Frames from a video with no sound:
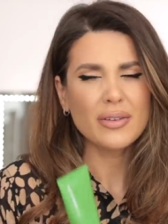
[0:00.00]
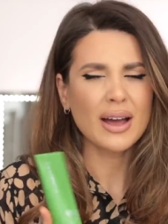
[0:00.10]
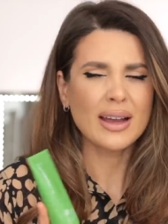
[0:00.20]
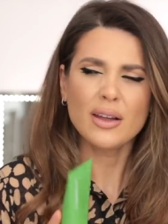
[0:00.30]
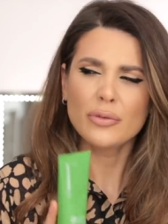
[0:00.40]

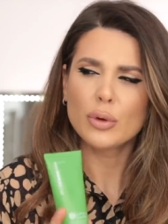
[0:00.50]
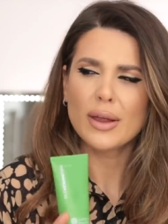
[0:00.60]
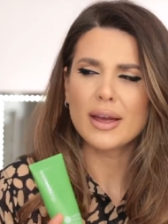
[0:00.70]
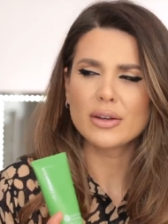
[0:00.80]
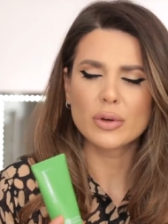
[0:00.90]
I love
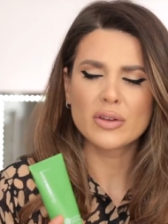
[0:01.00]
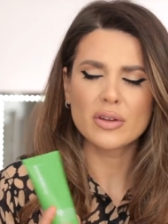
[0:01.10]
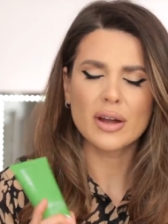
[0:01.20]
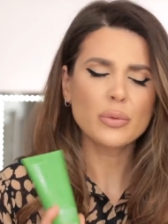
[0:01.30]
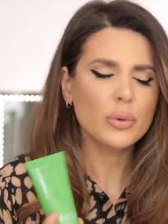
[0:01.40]
Ole
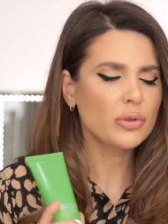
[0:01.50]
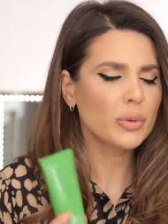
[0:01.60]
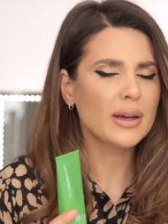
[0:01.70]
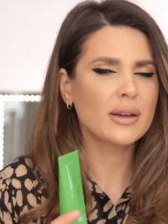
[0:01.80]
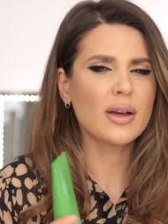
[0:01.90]
Henriksen. I wish
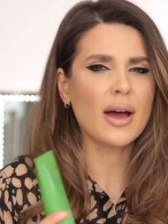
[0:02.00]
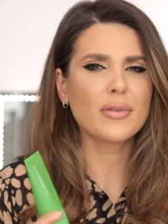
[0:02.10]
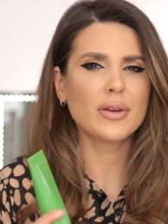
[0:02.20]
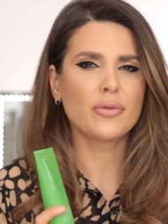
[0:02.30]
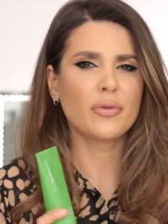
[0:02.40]
we could
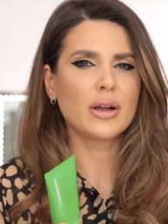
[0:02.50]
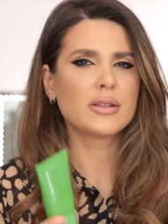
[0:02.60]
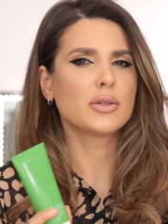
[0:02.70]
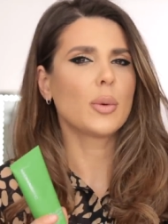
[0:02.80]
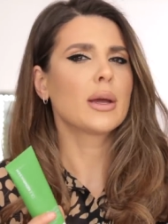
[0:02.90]
have it in
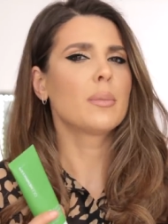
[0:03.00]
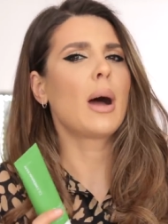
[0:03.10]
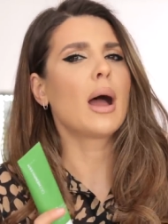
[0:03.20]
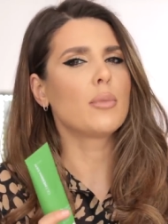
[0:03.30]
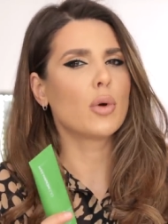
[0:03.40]
France so I could
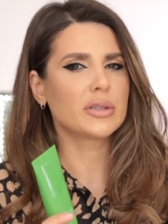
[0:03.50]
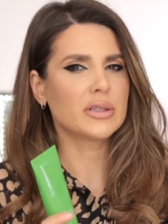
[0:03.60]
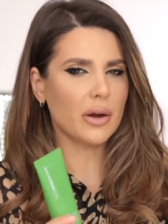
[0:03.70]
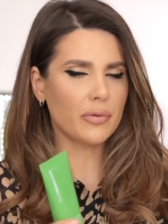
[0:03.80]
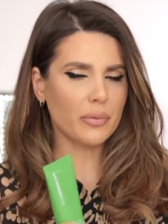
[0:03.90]
buy more
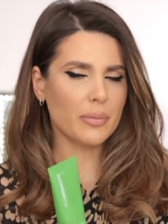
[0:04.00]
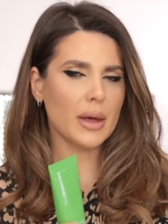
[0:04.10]
stuff from